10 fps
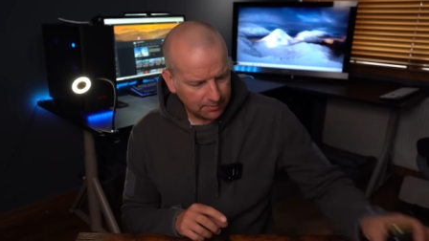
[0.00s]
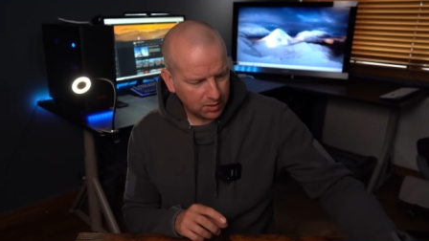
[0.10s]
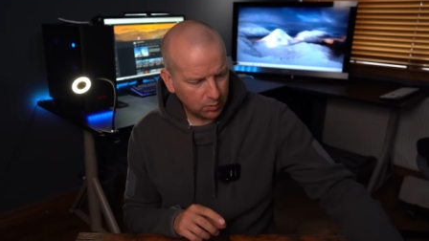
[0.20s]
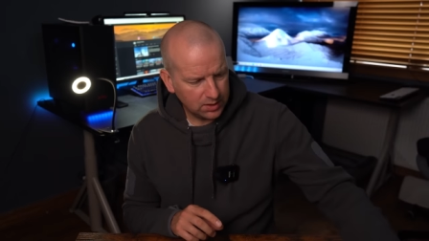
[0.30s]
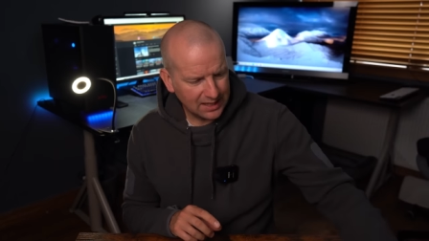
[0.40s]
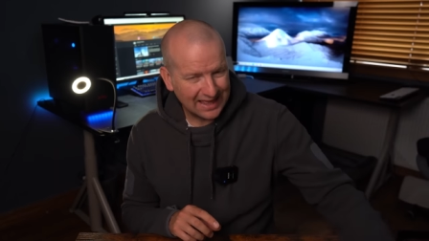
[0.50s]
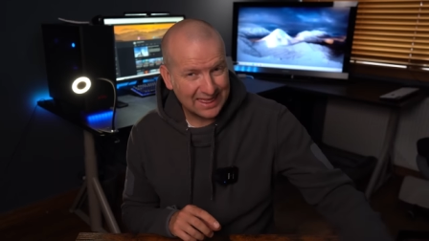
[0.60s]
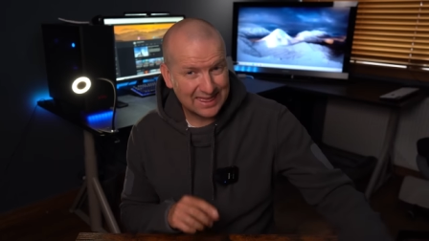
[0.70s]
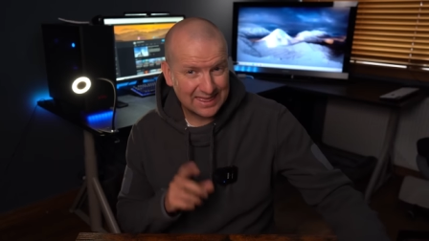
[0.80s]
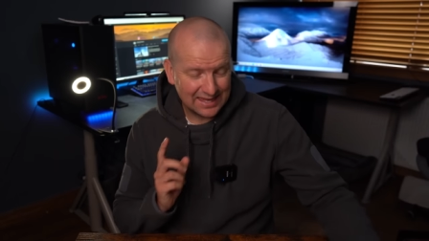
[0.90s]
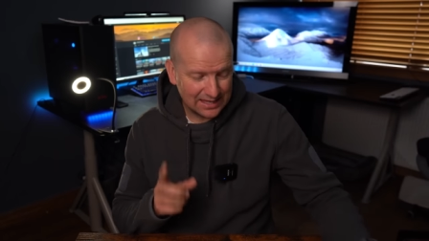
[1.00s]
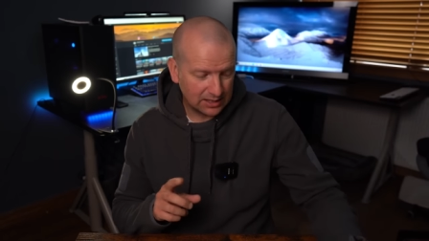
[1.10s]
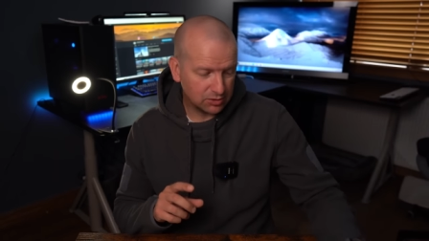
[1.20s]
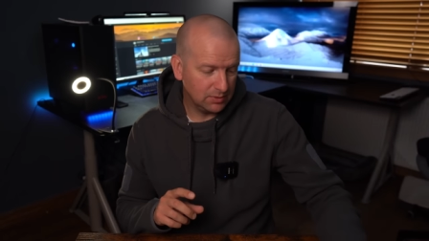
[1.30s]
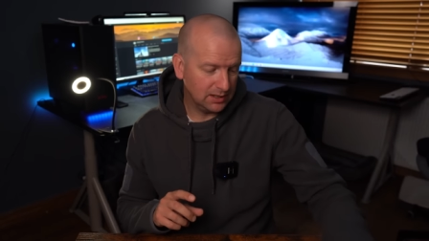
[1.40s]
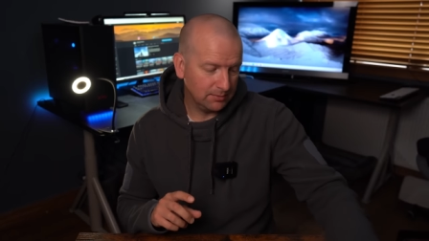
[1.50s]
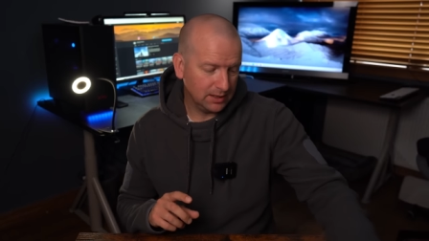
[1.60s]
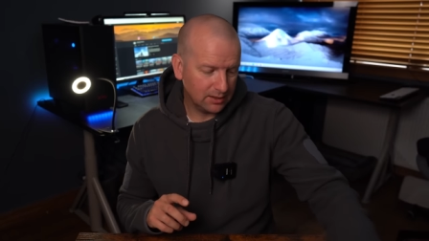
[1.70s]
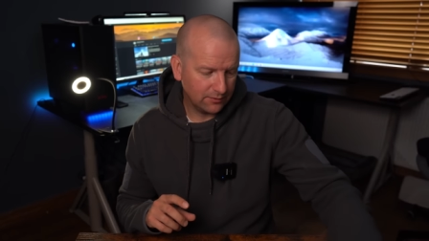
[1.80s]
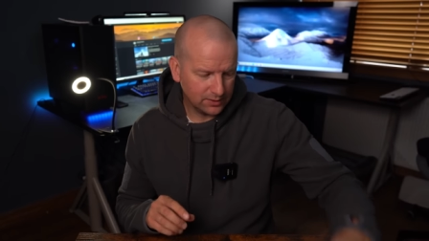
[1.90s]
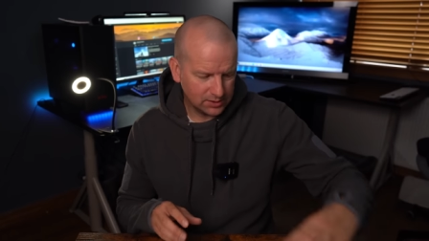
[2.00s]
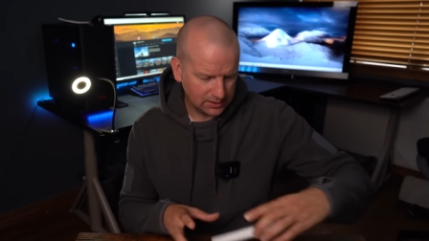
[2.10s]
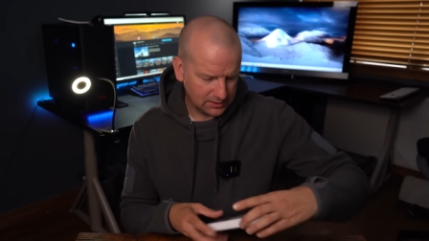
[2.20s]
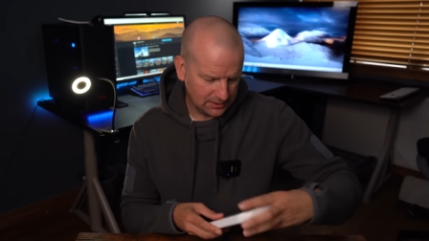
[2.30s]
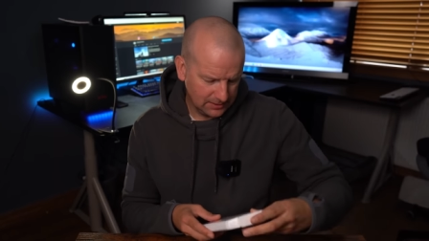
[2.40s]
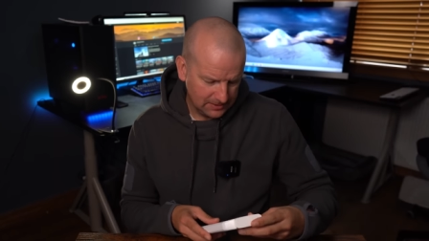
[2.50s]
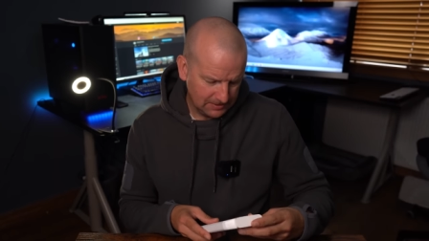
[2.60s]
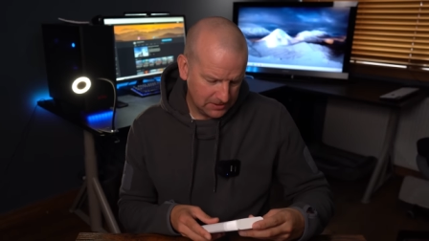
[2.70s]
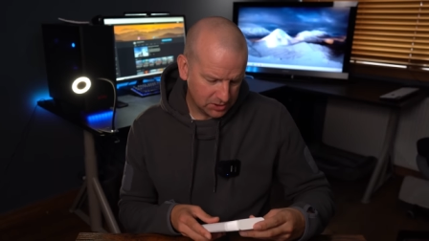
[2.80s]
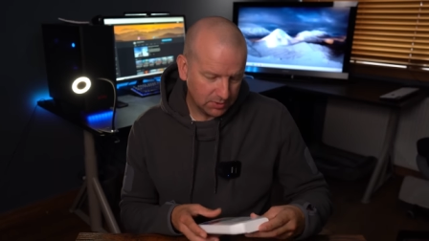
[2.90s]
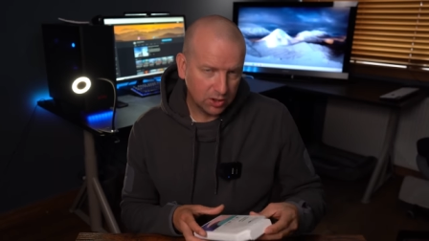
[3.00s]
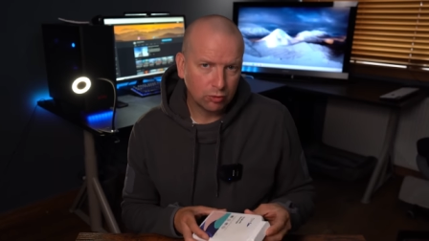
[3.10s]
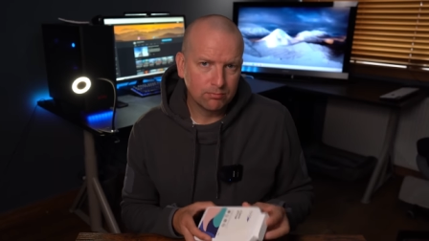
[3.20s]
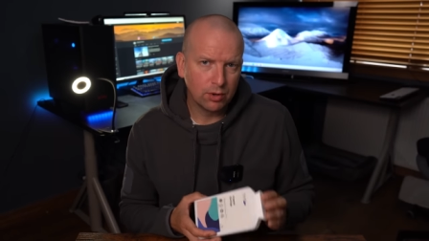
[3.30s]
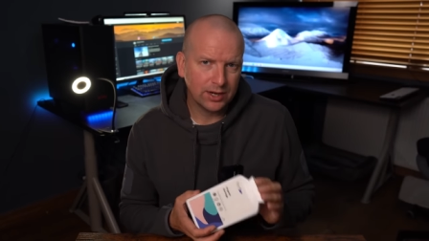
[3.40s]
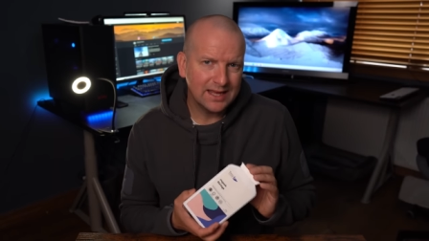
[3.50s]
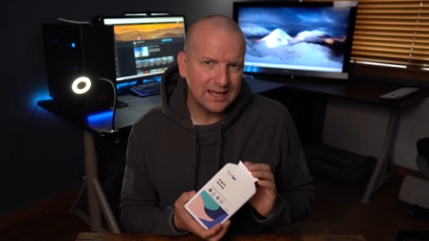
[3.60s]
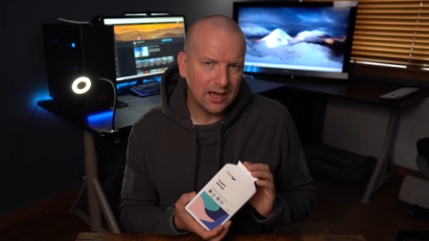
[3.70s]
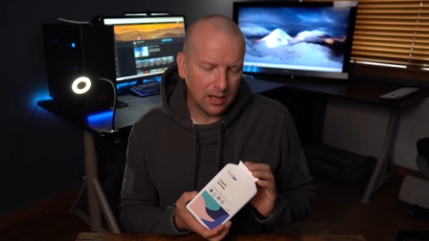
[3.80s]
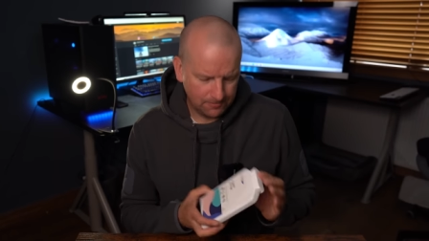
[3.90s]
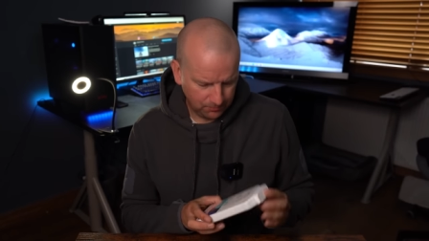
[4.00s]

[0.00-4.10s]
but the one that I think has made a big difference is something called Moringa,